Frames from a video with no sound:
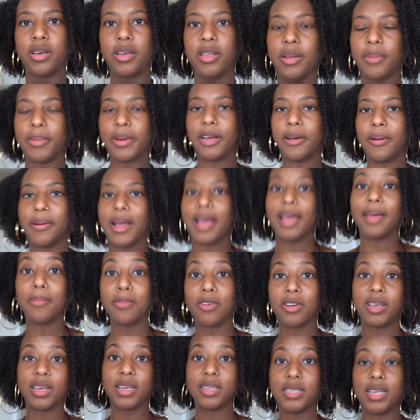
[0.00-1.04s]
There we go. I am
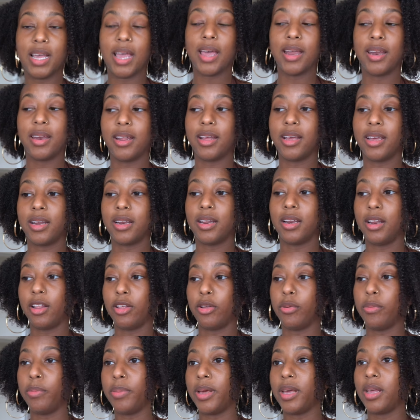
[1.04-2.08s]
gonna get to editing in a
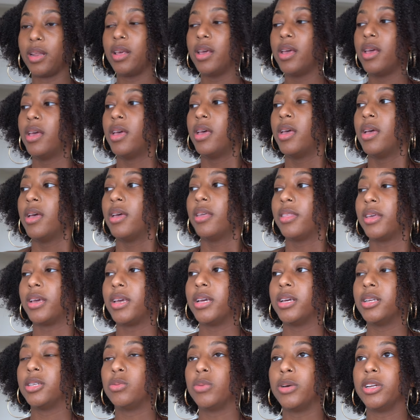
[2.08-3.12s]
little bit. The
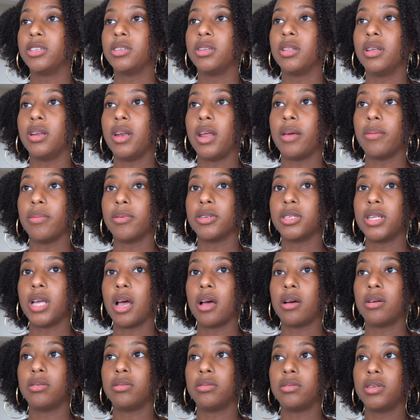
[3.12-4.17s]
kids went to the neighbor's
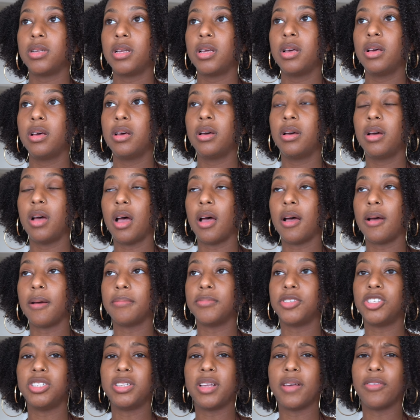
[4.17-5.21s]
house.
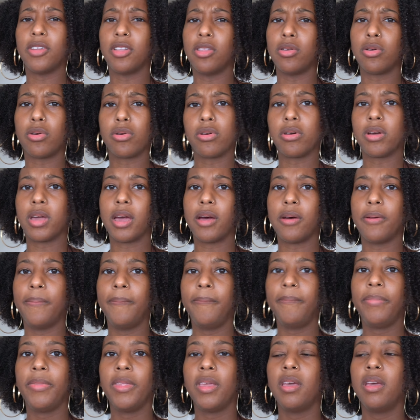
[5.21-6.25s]
She's having a little cookout
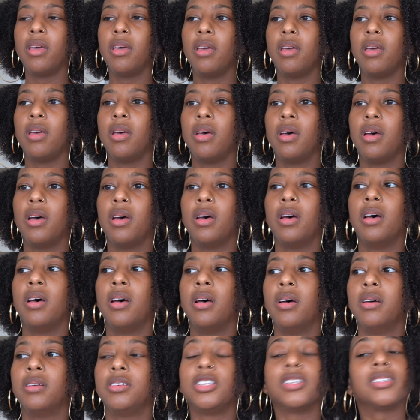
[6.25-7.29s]

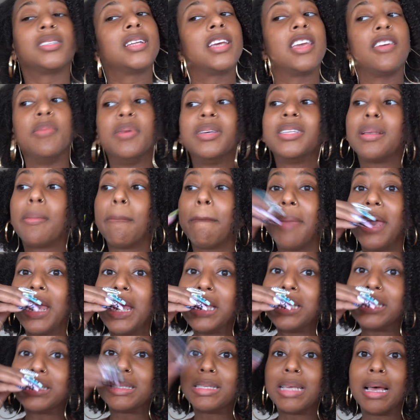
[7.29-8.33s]
just to give me some
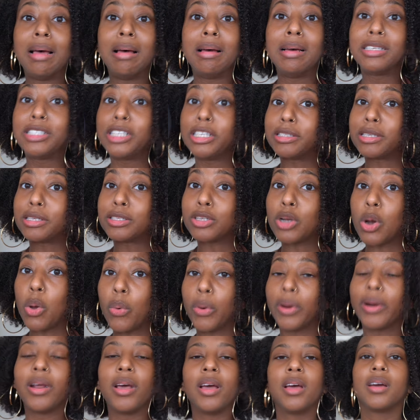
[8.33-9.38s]
peace. Jesus
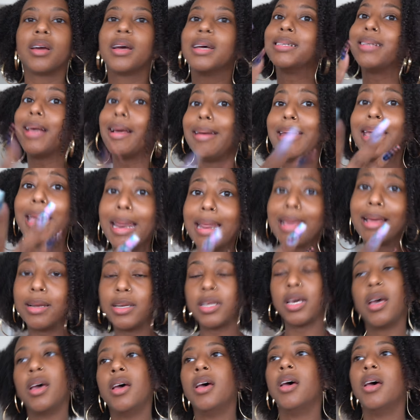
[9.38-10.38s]
Lord, because I need it.